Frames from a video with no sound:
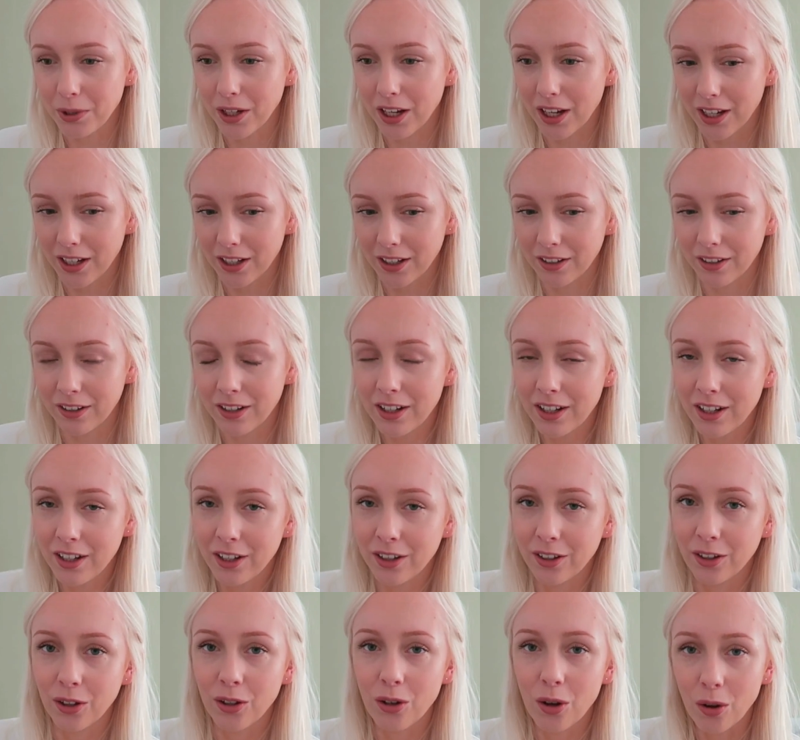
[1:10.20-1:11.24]
we're getting
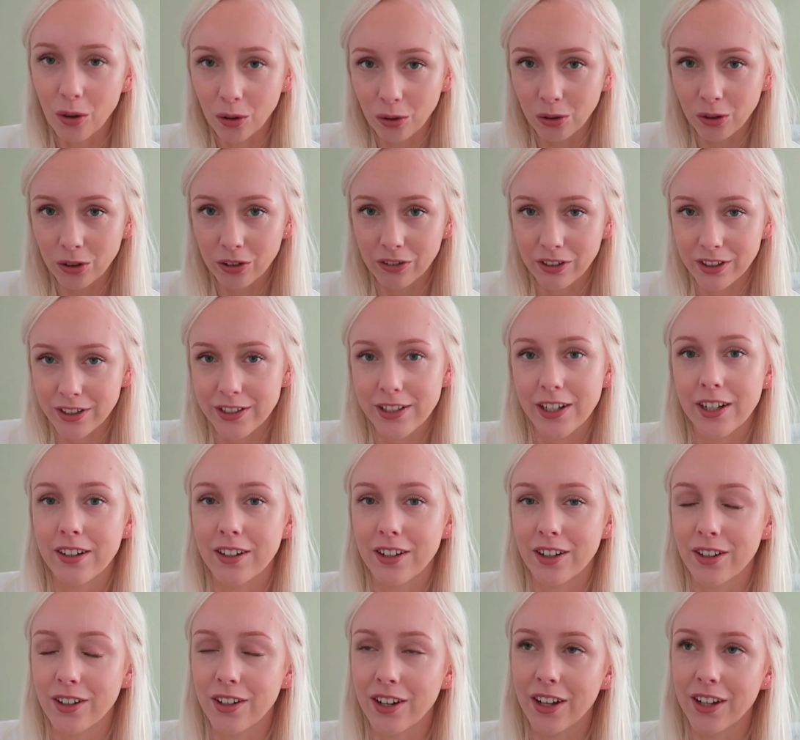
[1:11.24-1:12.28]
the colder and
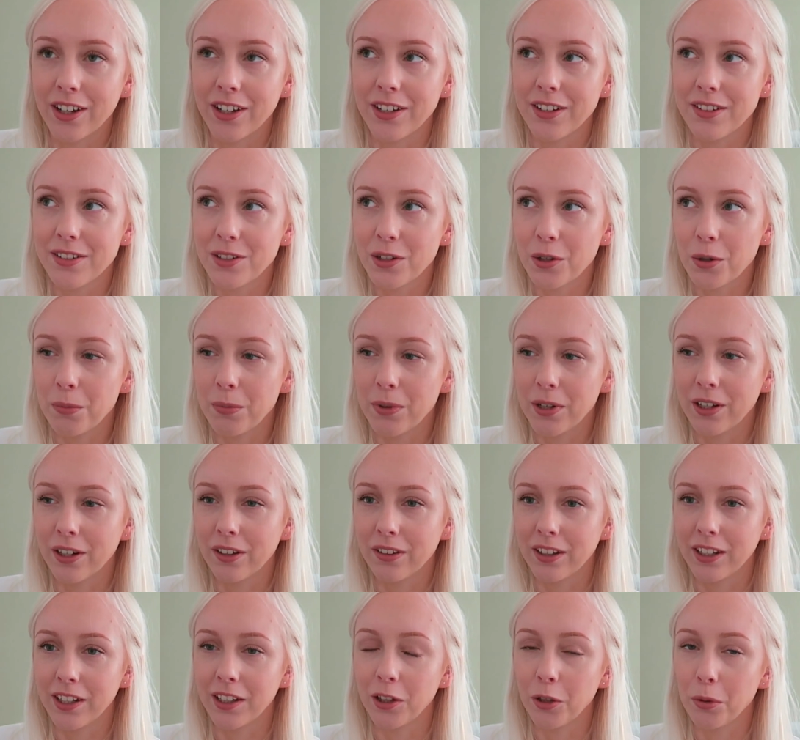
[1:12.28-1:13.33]
darker nights coming, I
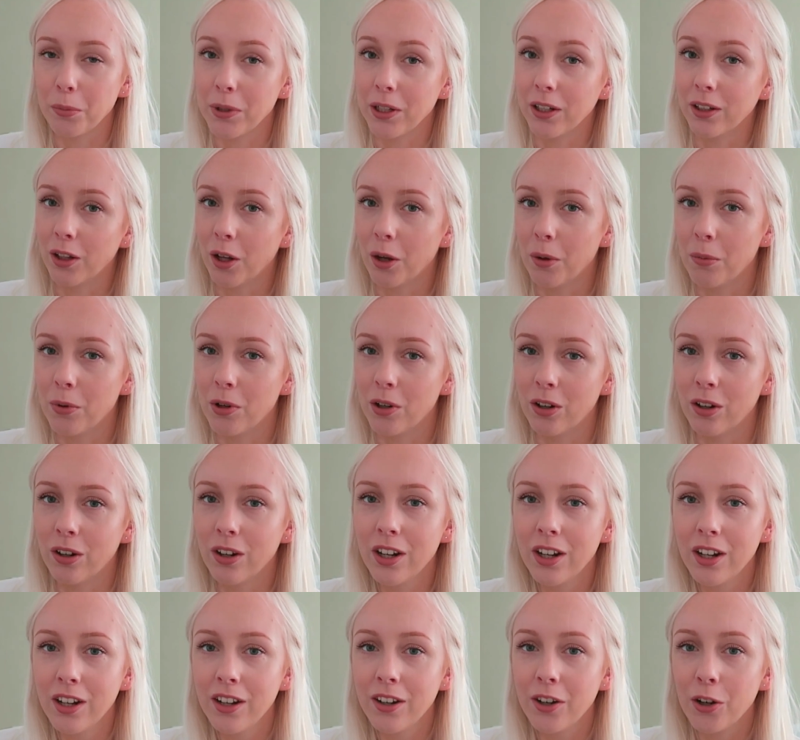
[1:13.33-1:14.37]
think there'll be a lot more
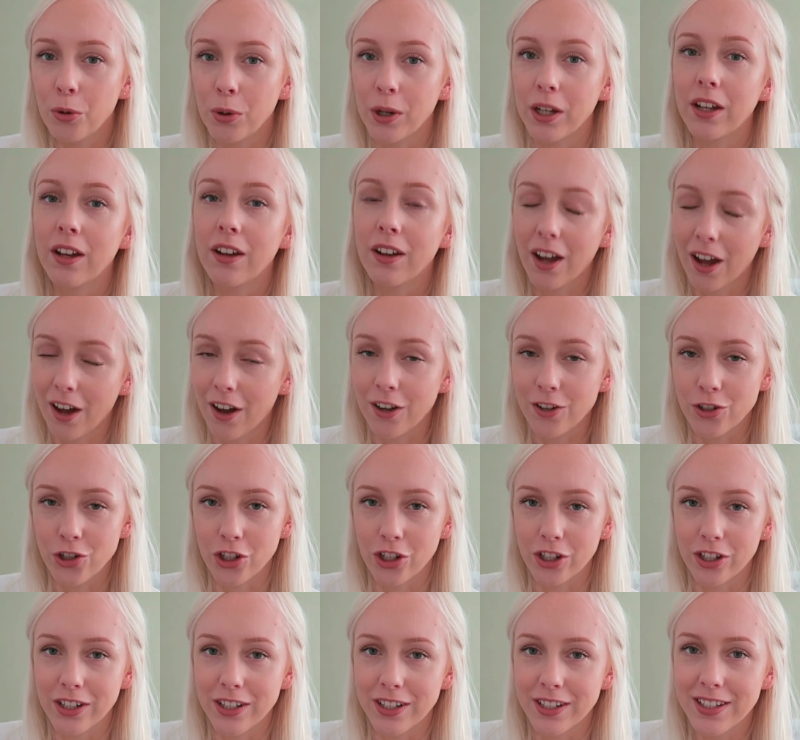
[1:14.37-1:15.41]
quick car
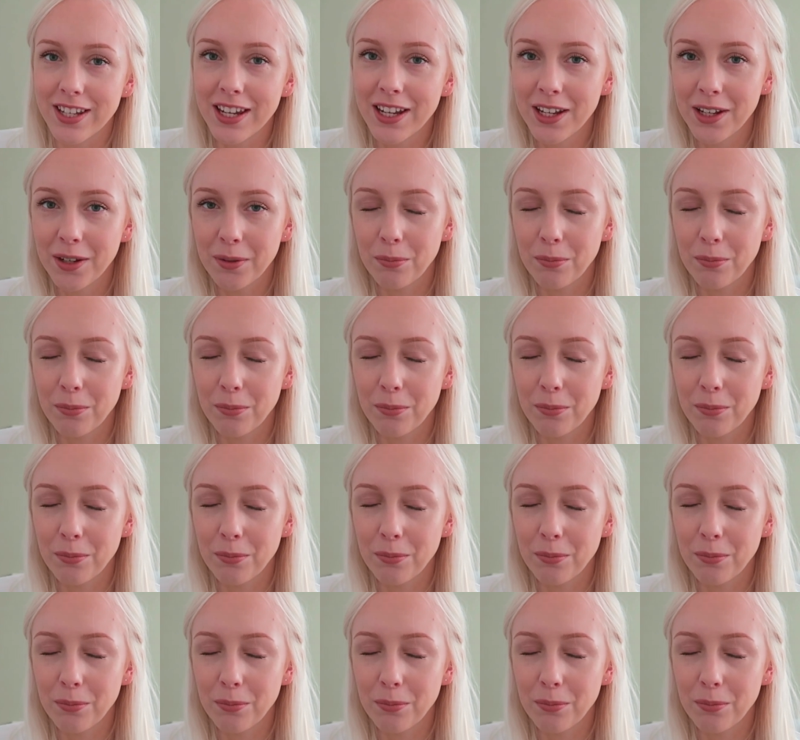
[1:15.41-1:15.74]
journeys.